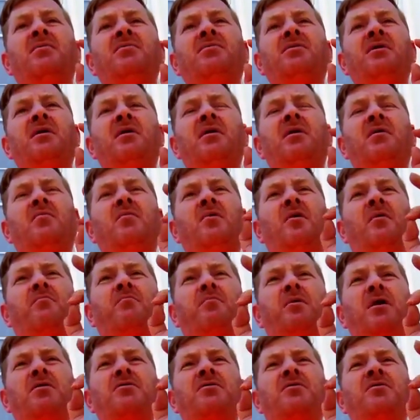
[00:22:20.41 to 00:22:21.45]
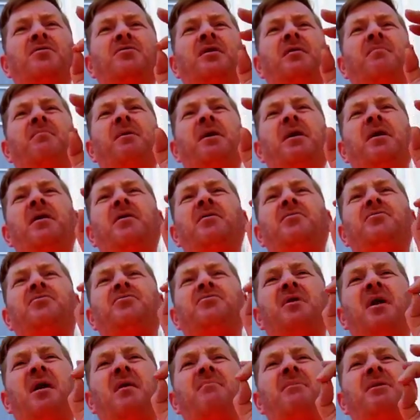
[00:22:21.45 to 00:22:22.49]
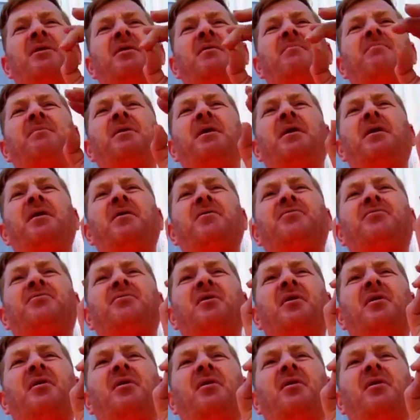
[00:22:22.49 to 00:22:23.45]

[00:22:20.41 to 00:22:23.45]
Wolf Brothers FX, Diamond FX,